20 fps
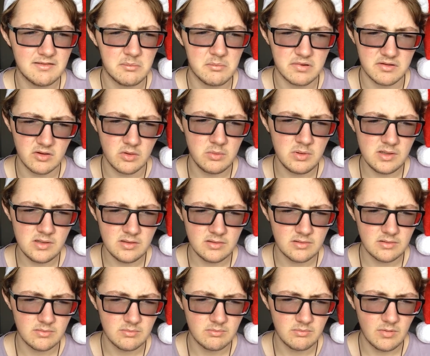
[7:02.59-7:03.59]
I'm assuming?
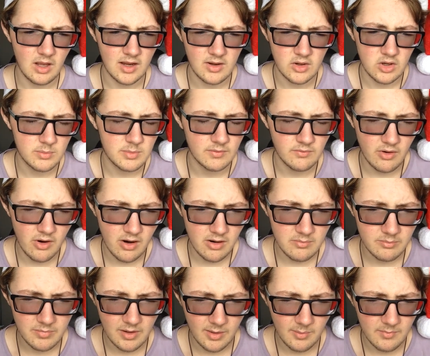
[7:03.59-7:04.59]
I could be
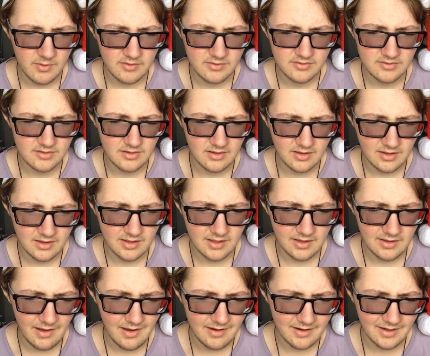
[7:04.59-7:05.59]
wrong, but I'm just
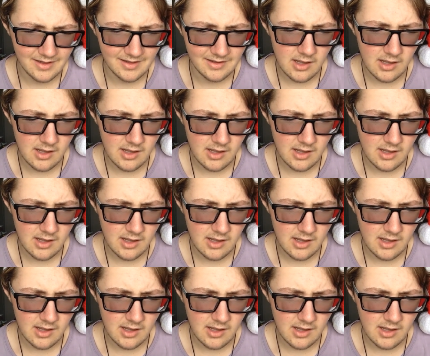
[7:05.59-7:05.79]
taking a